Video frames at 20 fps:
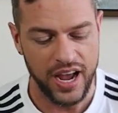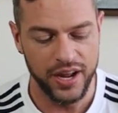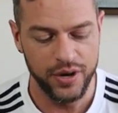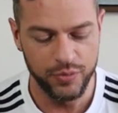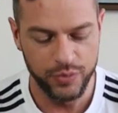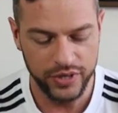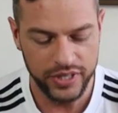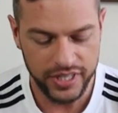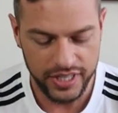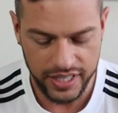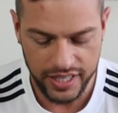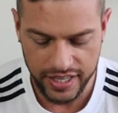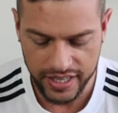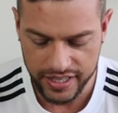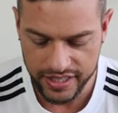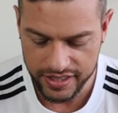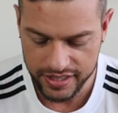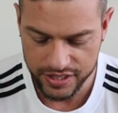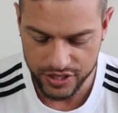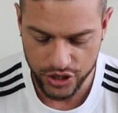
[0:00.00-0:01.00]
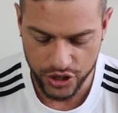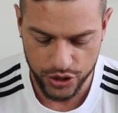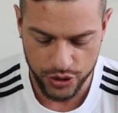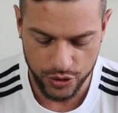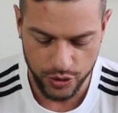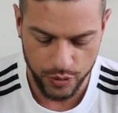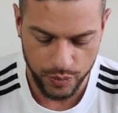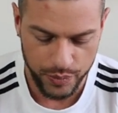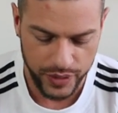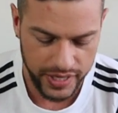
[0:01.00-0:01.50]
I really like this
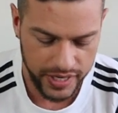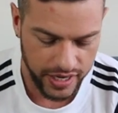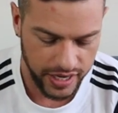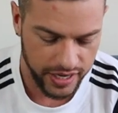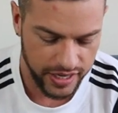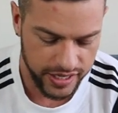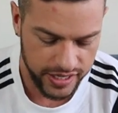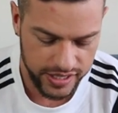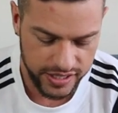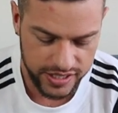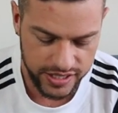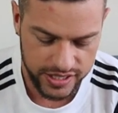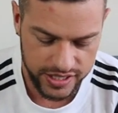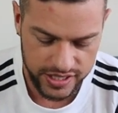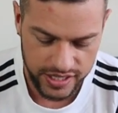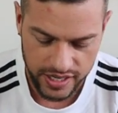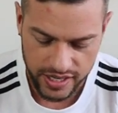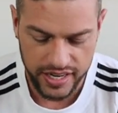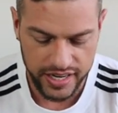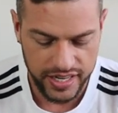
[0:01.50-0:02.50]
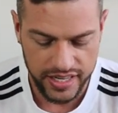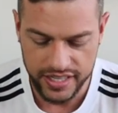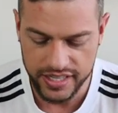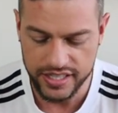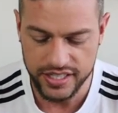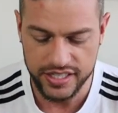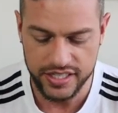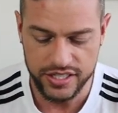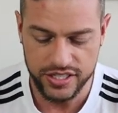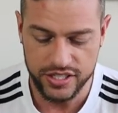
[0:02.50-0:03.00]
shoe because it
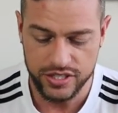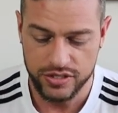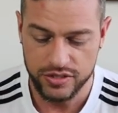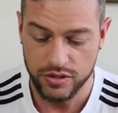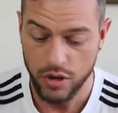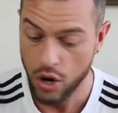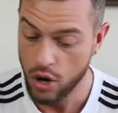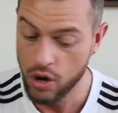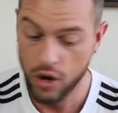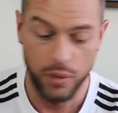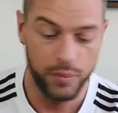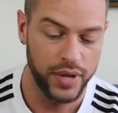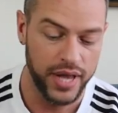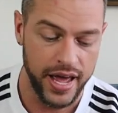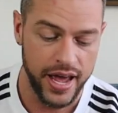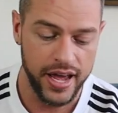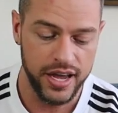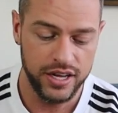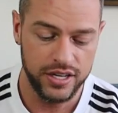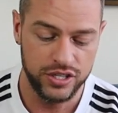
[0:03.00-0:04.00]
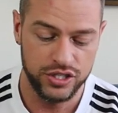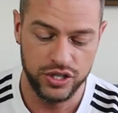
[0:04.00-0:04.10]
is all black.